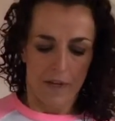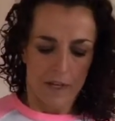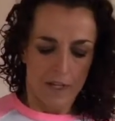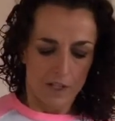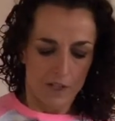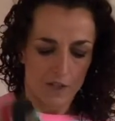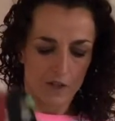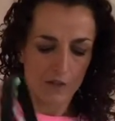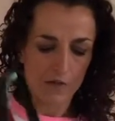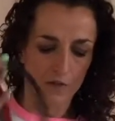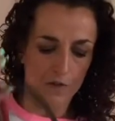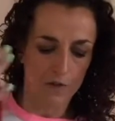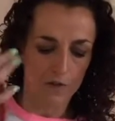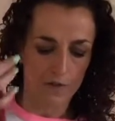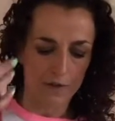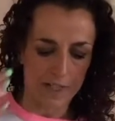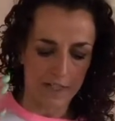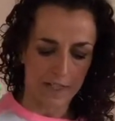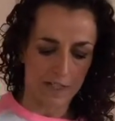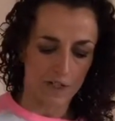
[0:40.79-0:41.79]
stuff with the
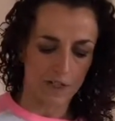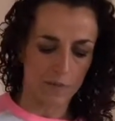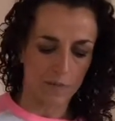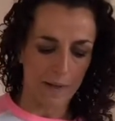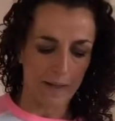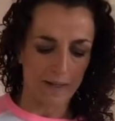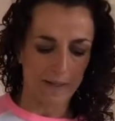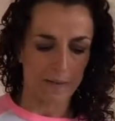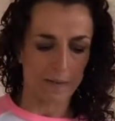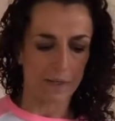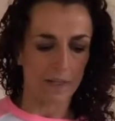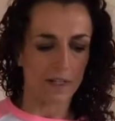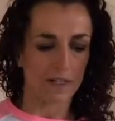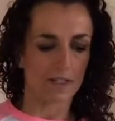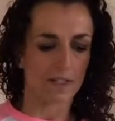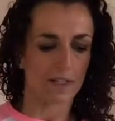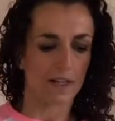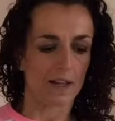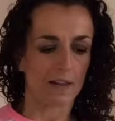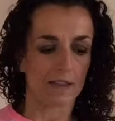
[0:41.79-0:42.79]
resistance bands
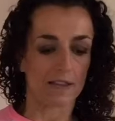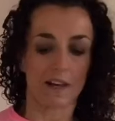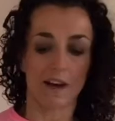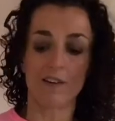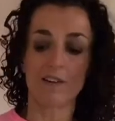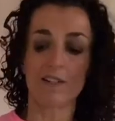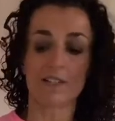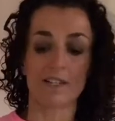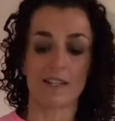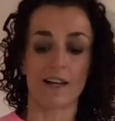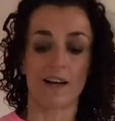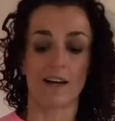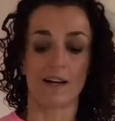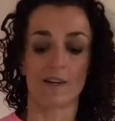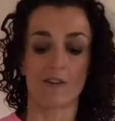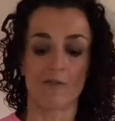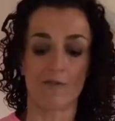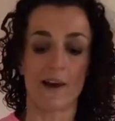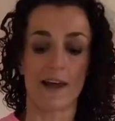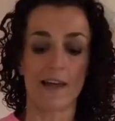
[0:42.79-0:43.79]
because they honestly are
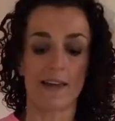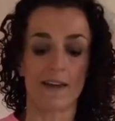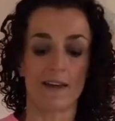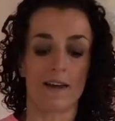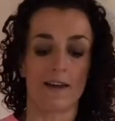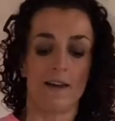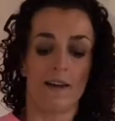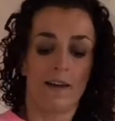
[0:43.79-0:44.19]
great